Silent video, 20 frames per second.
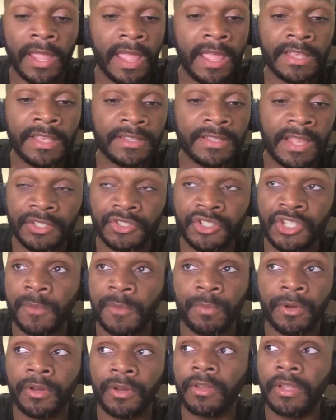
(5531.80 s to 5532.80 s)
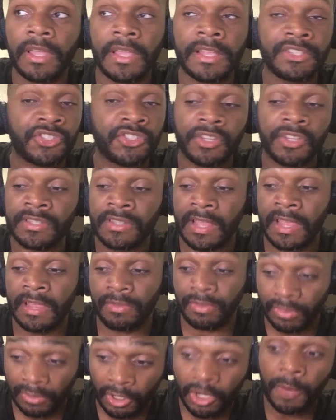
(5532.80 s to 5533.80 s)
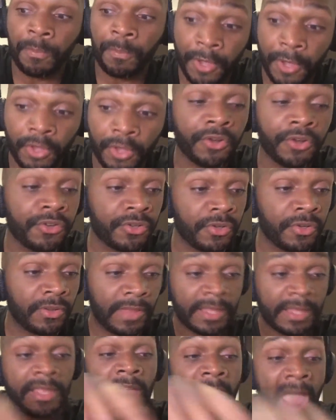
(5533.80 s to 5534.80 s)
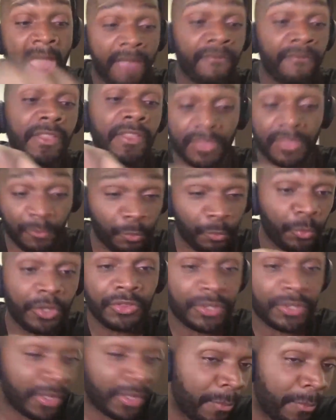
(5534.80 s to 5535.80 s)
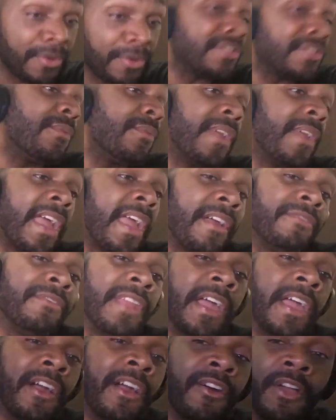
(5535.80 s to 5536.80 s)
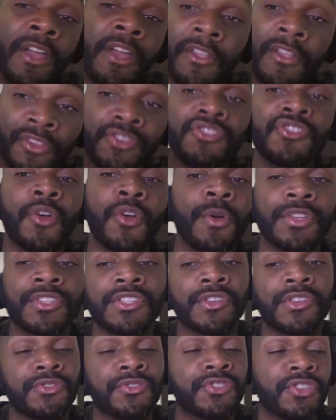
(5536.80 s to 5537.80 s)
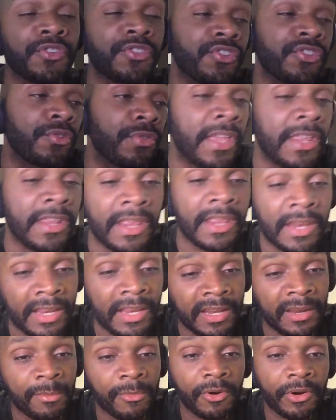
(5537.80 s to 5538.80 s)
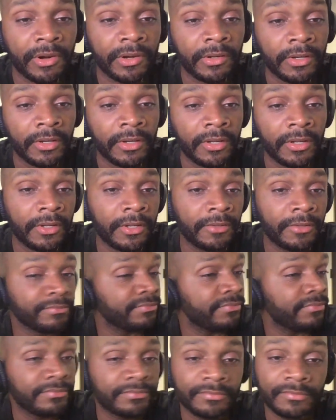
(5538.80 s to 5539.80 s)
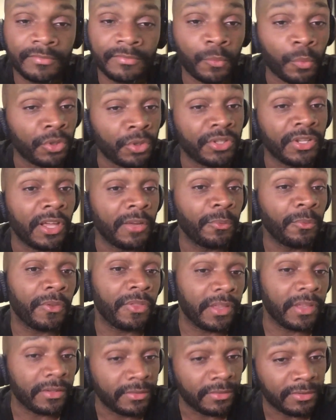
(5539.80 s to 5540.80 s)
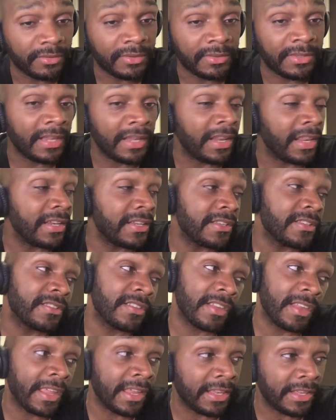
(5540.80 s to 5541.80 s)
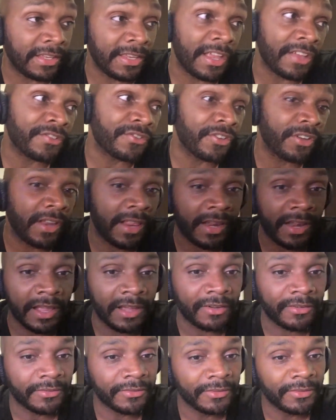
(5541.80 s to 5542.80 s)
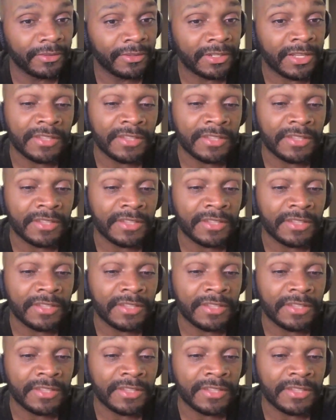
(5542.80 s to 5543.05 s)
is not cheaper. It's just that the computers, like with the computers that we have now, there's no excuse to shoot 1080 anymore. We're done with it. 1080 is like yesterday now because